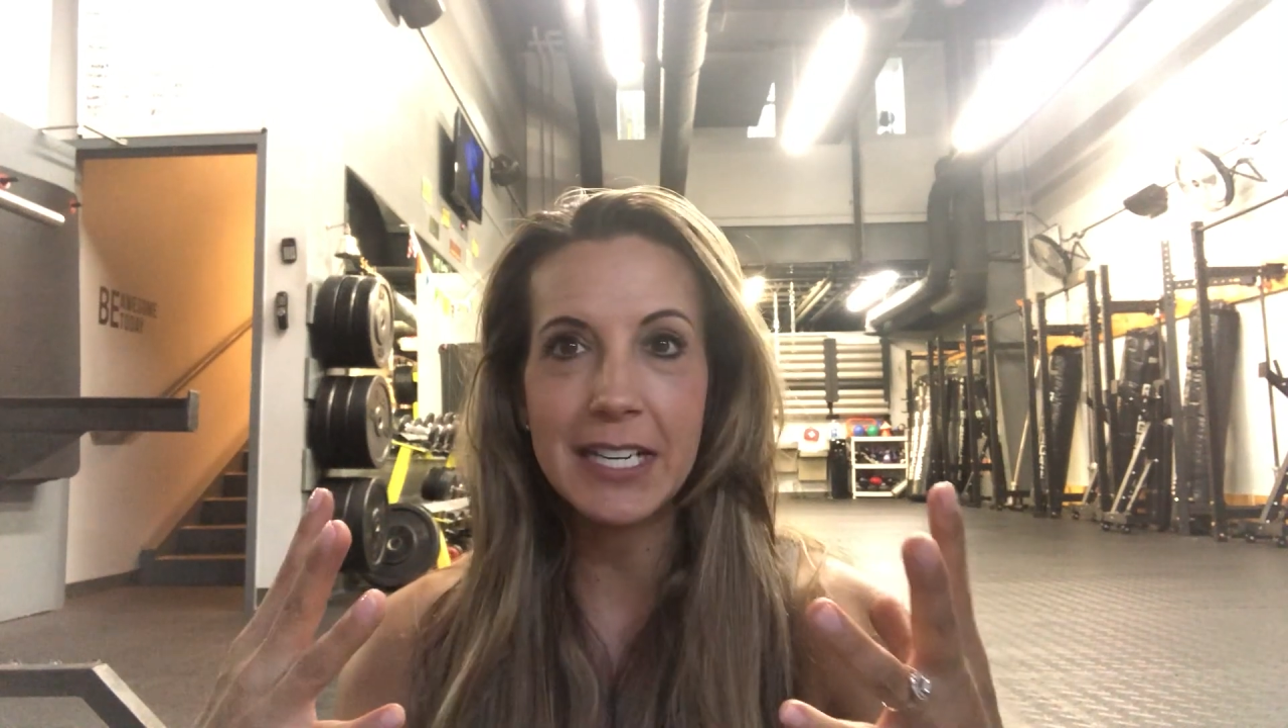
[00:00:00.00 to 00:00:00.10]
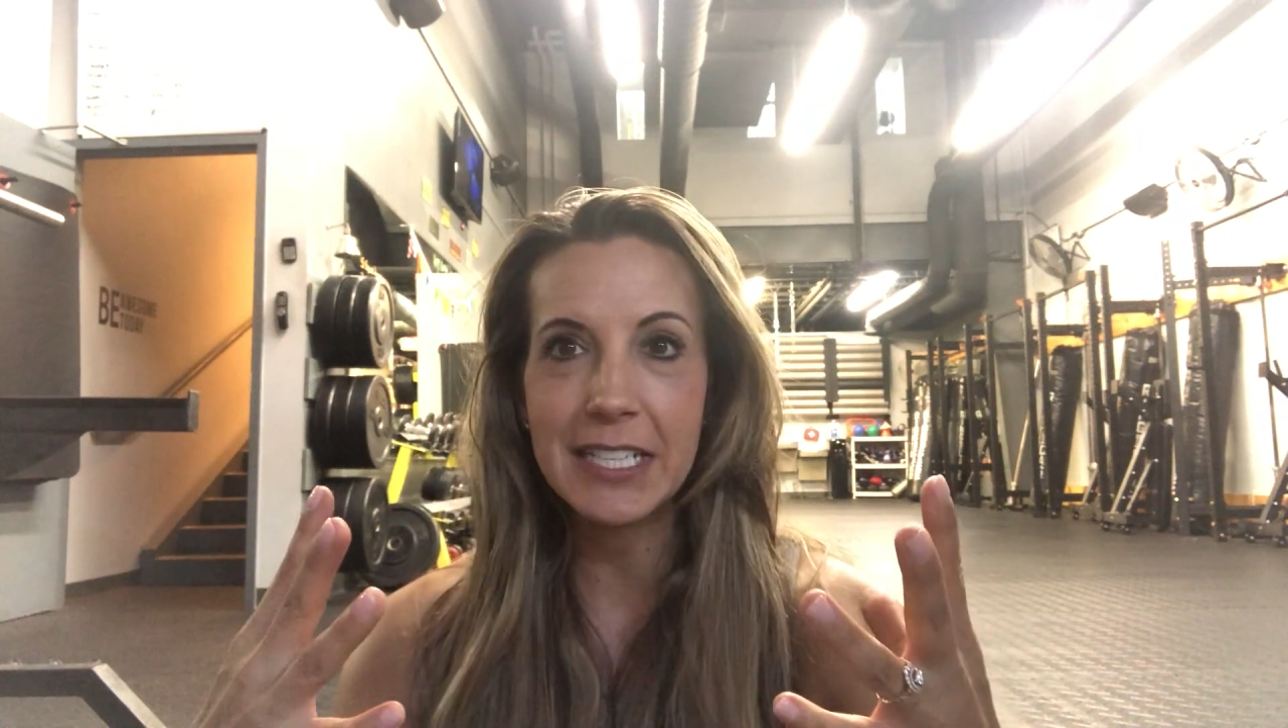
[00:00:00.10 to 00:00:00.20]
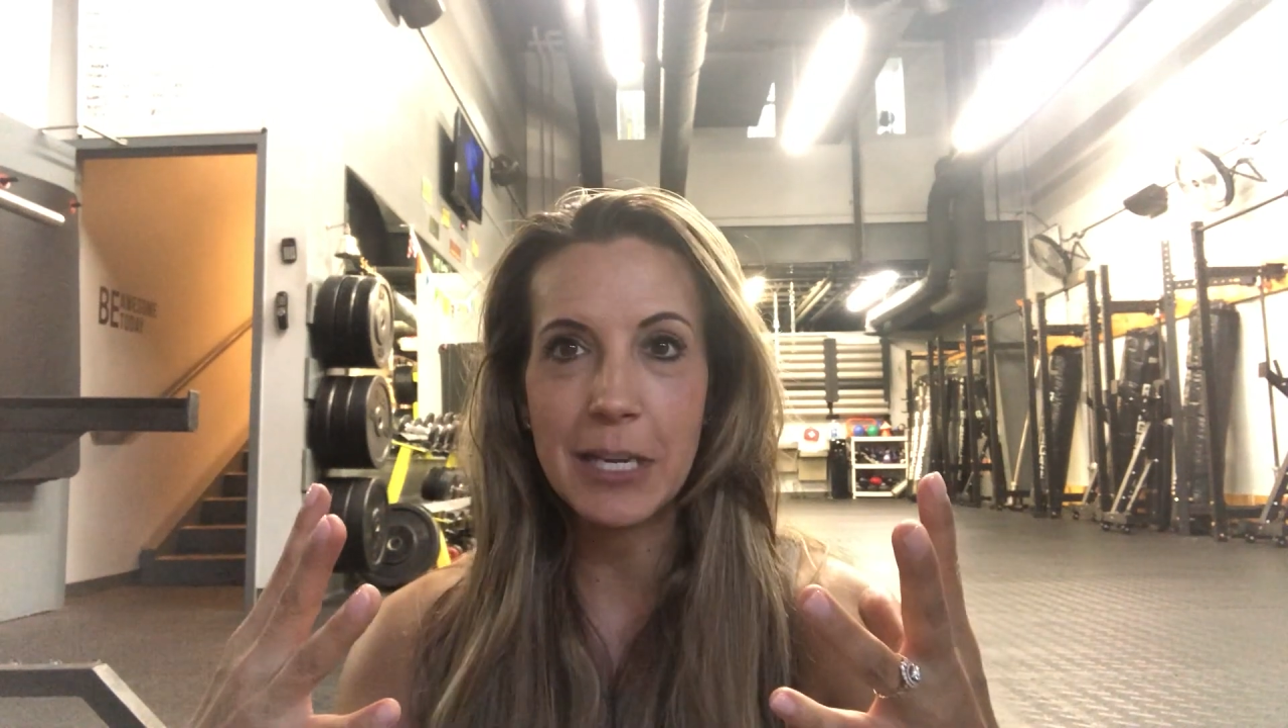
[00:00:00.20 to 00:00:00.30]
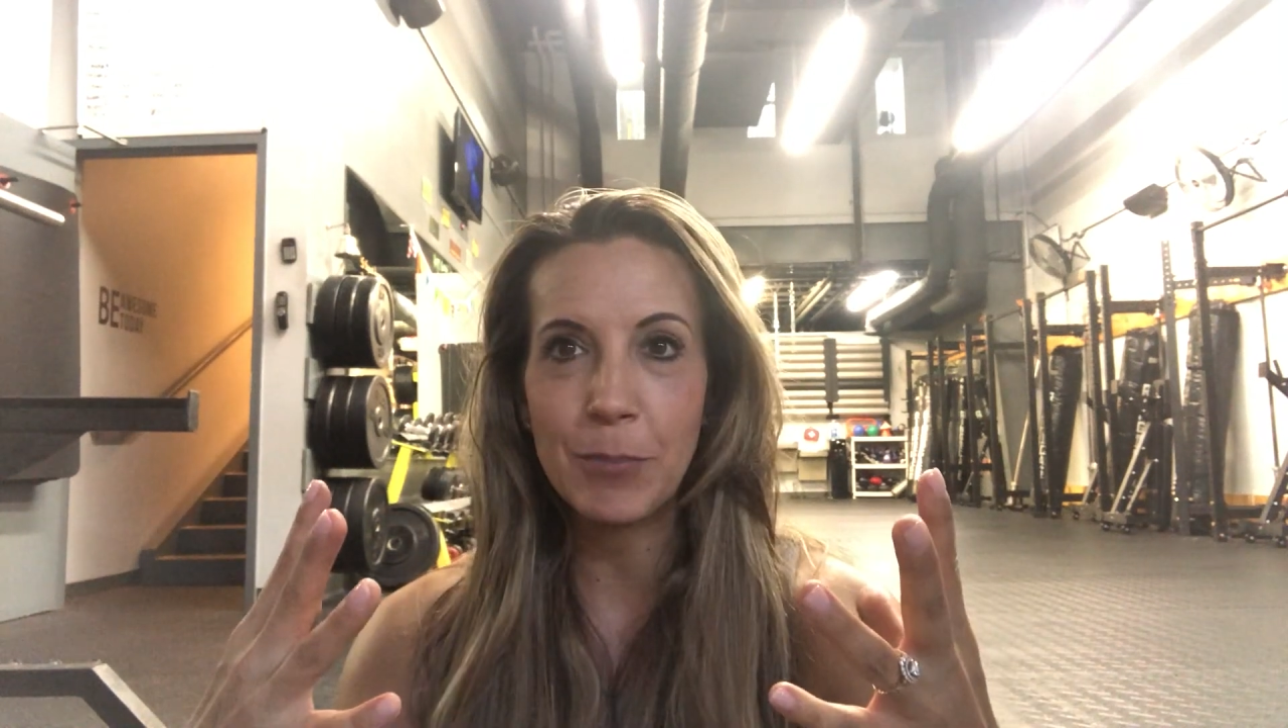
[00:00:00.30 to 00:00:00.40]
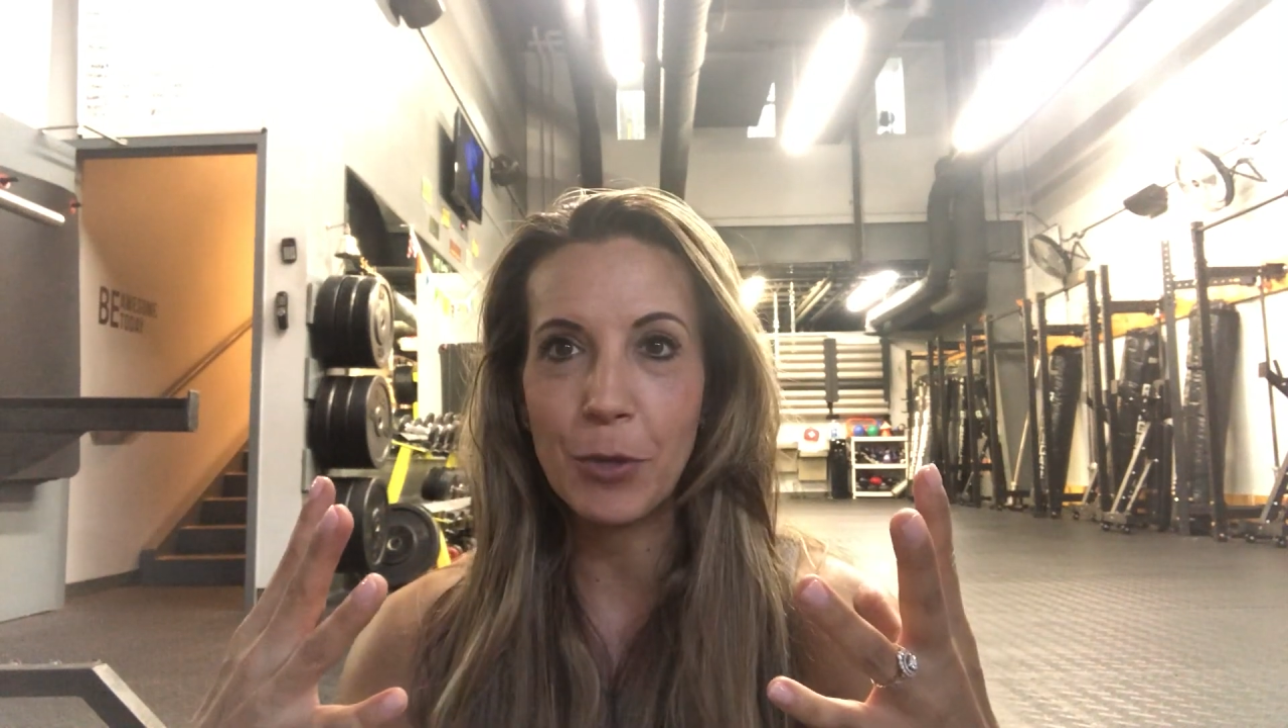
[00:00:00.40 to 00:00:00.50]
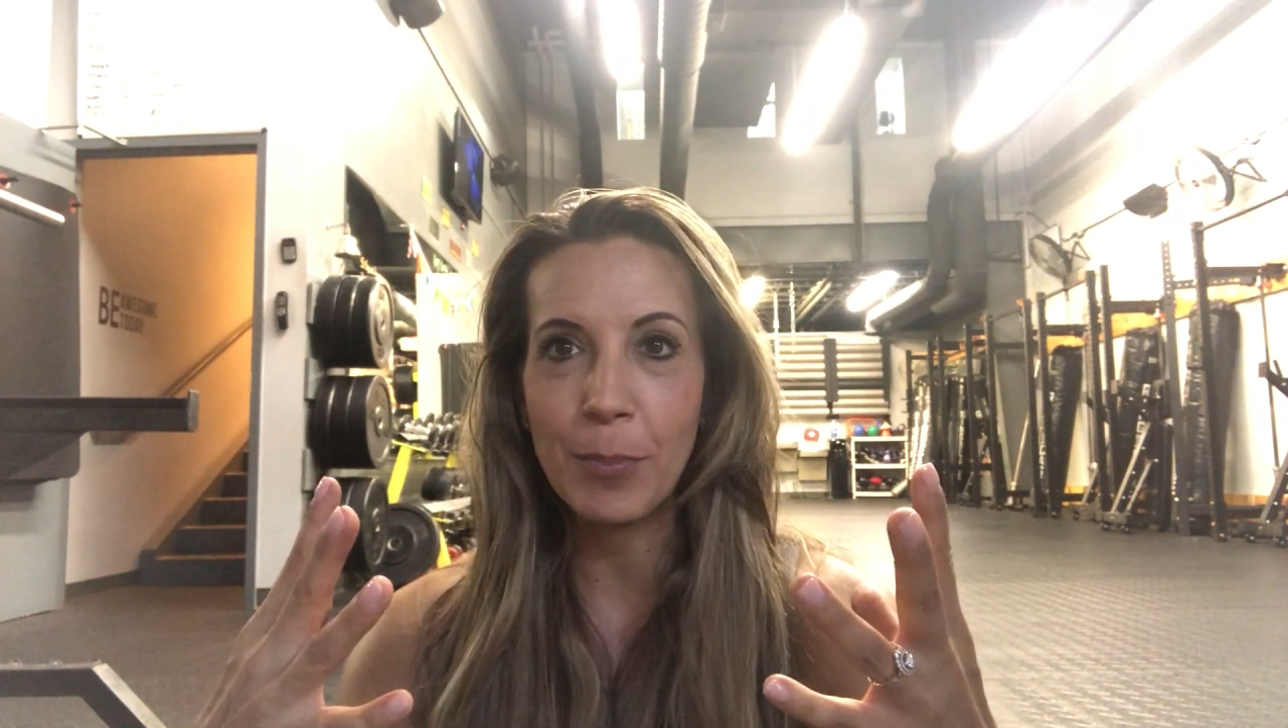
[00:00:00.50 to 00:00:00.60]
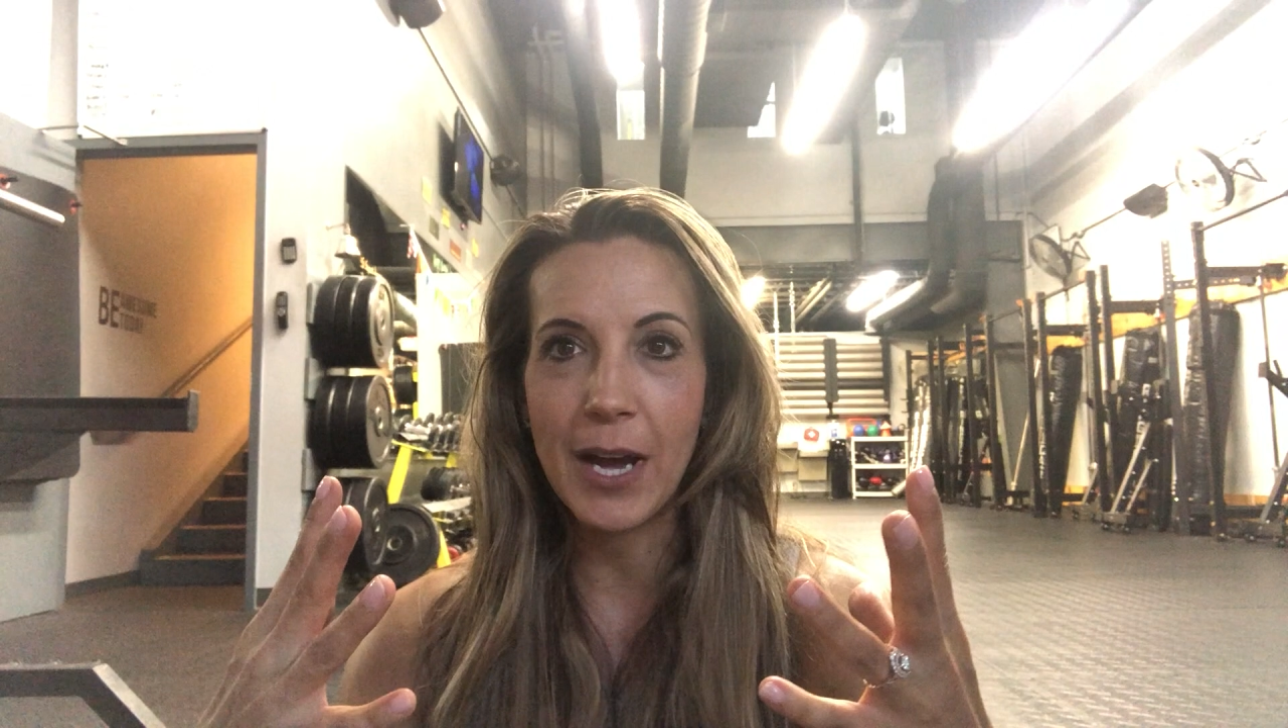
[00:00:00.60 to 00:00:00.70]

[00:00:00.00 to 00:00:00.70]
to keep your